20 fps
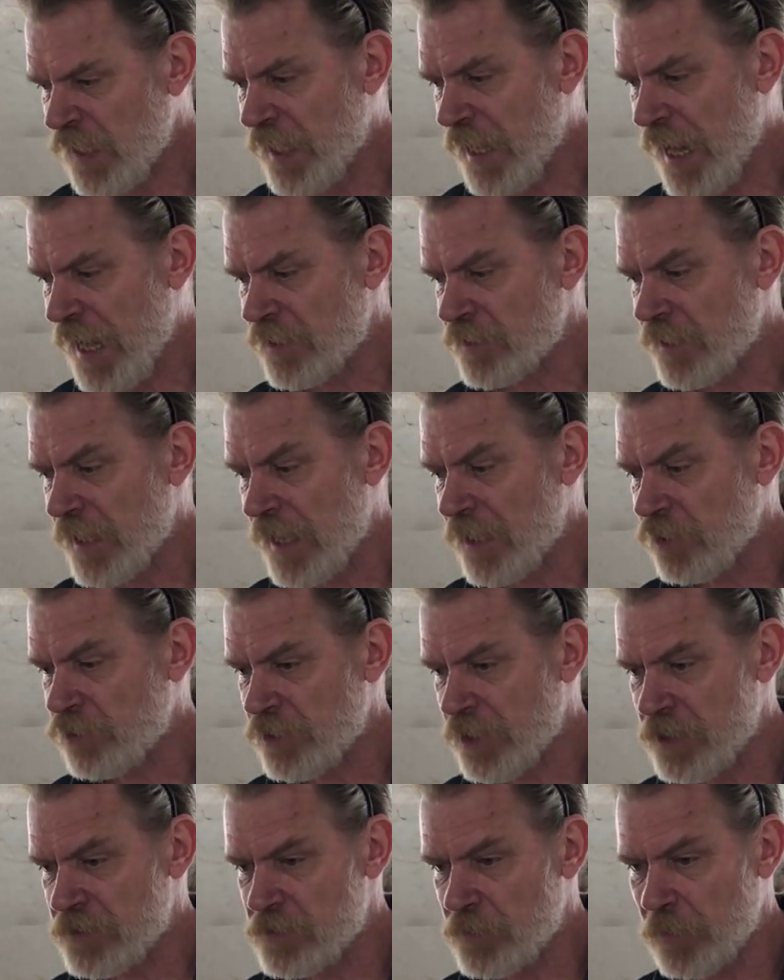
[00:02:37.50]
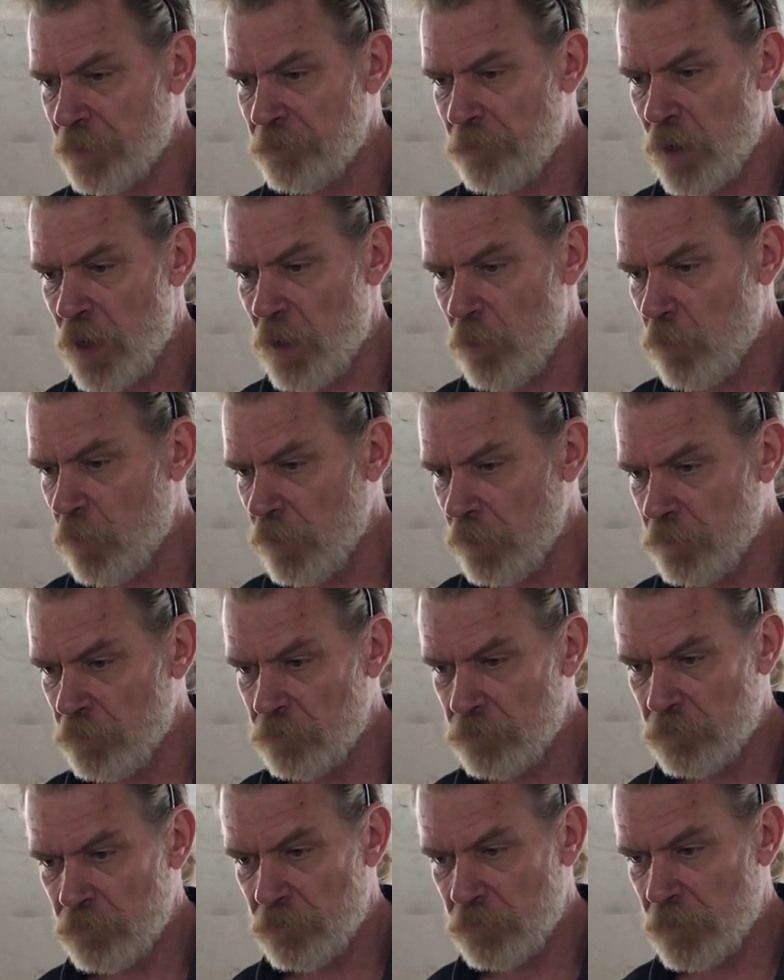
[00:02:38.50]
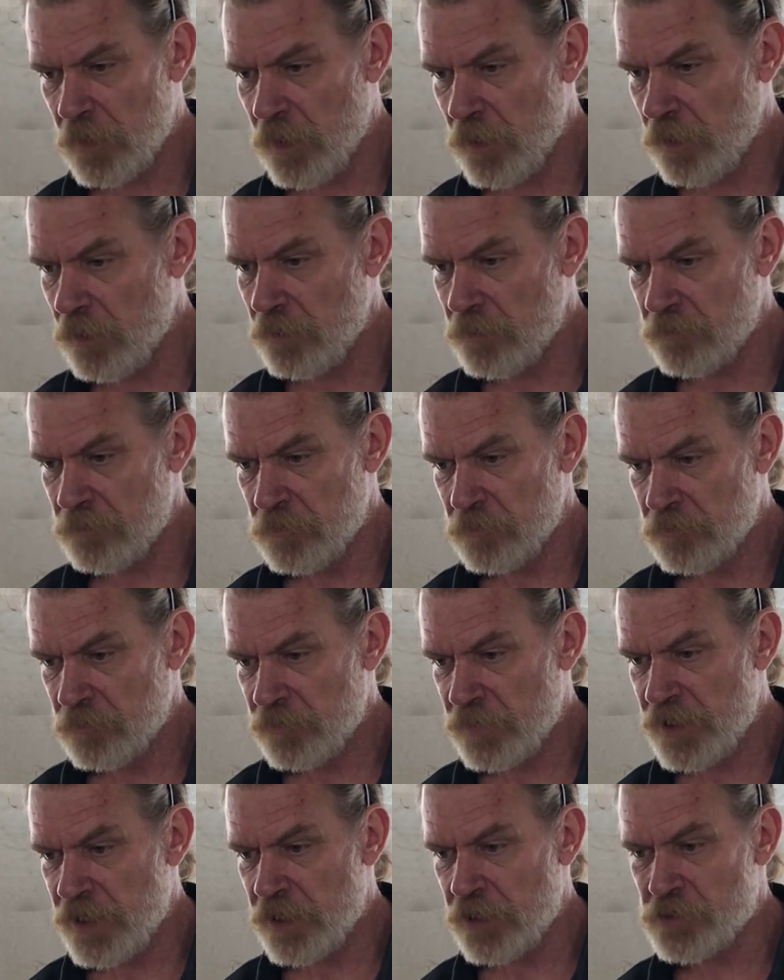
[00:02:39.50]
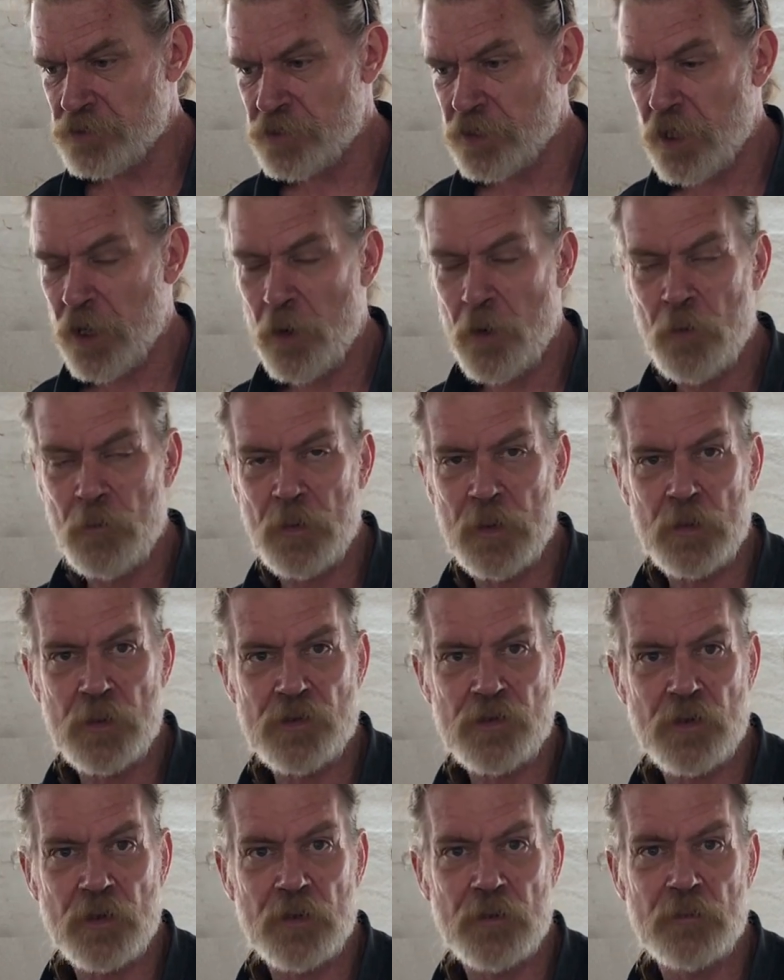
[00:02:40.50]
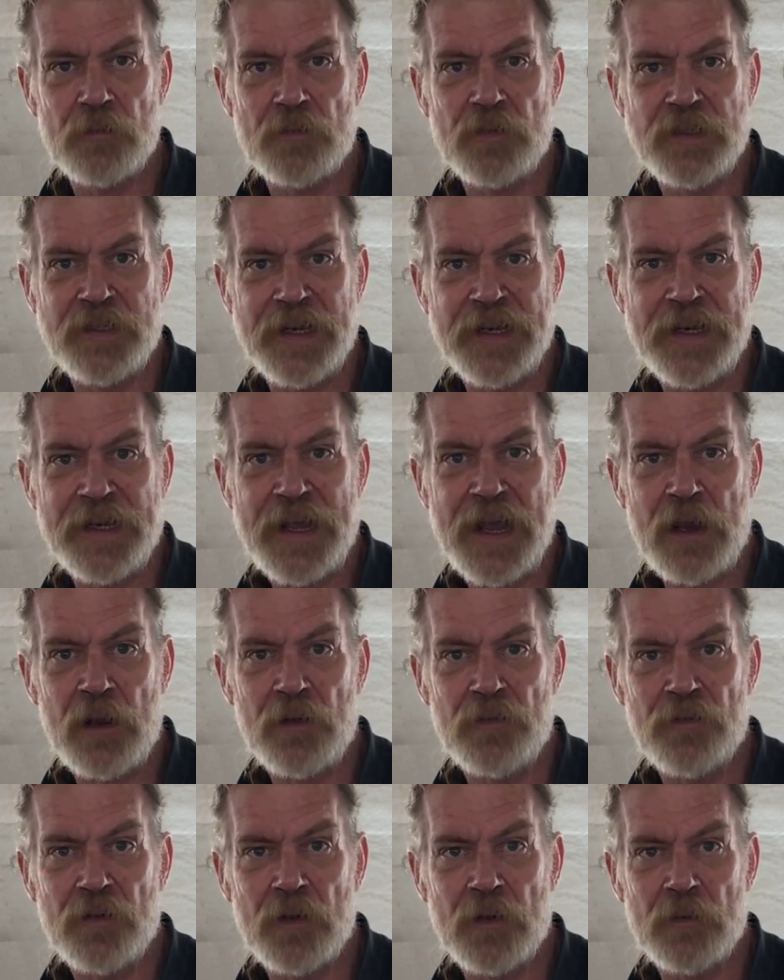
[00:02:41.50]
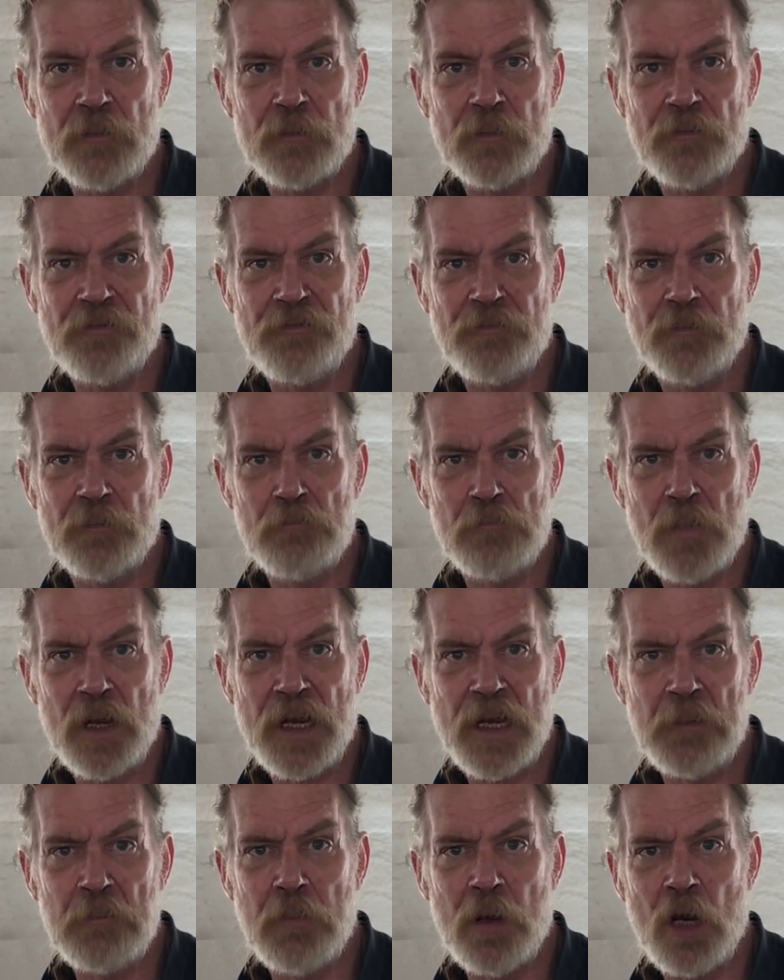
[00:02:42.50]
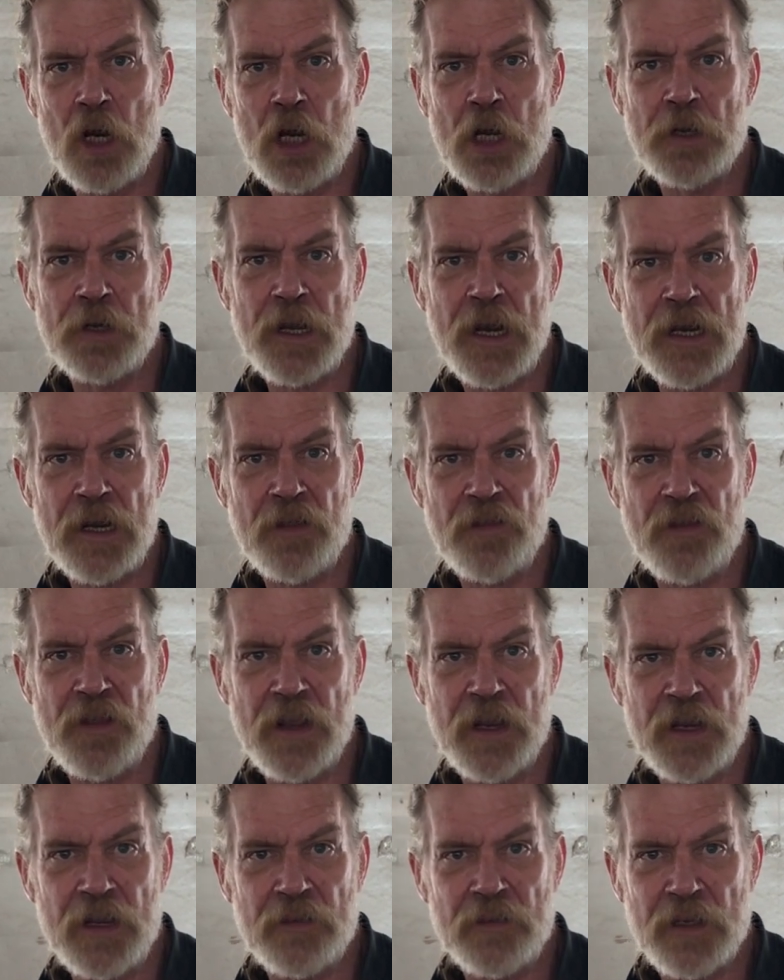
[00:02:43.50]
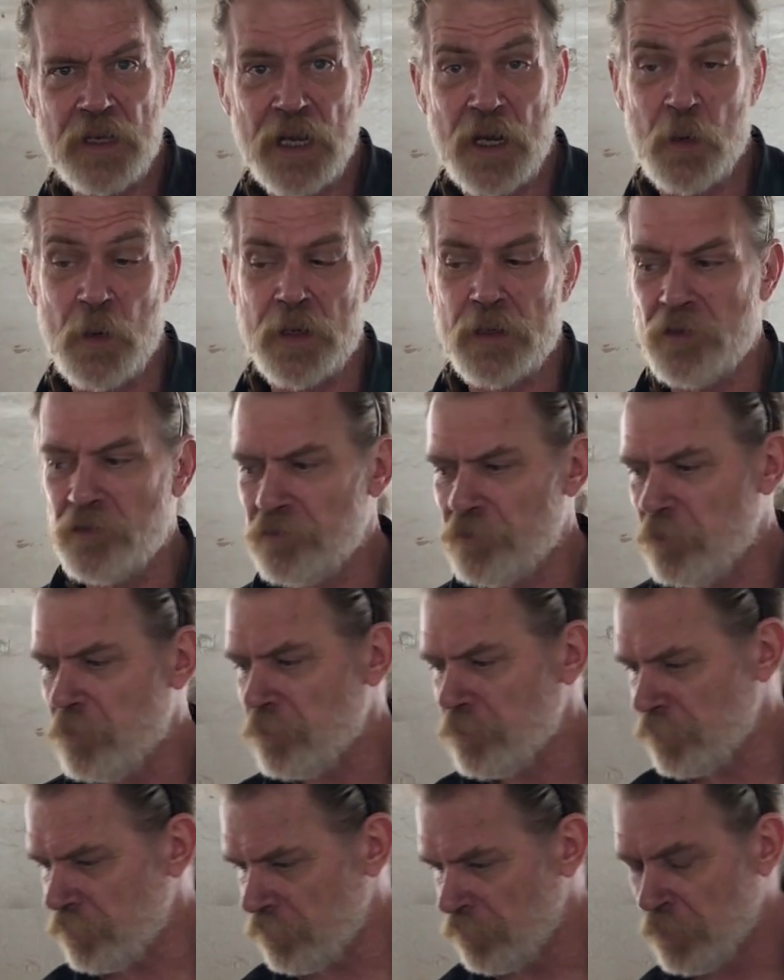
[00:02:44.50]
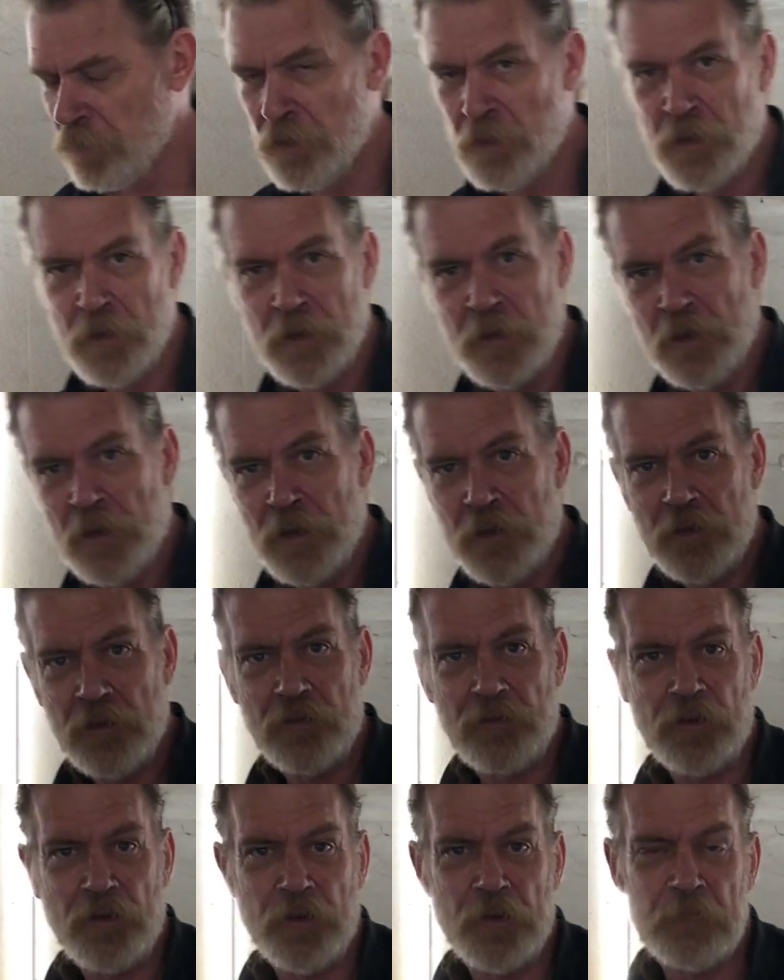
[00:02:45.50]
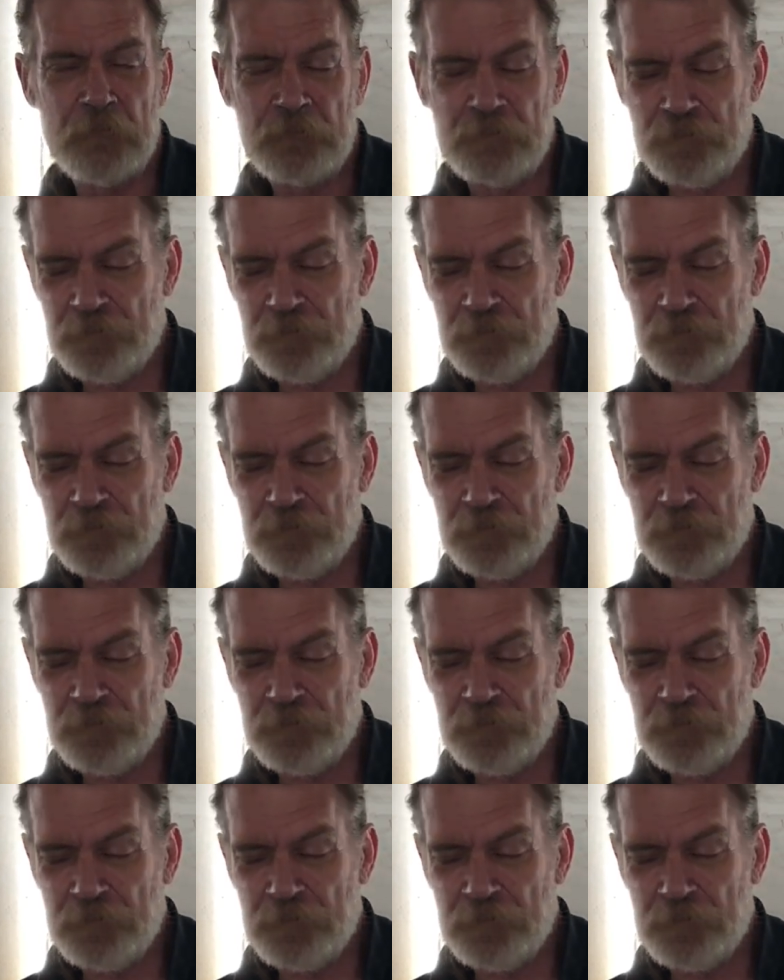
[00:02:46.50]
I actually had a chance, and I bought one years ago. It was a dig it out of a muddy barn kind of thing, and then I quickly sold it. So...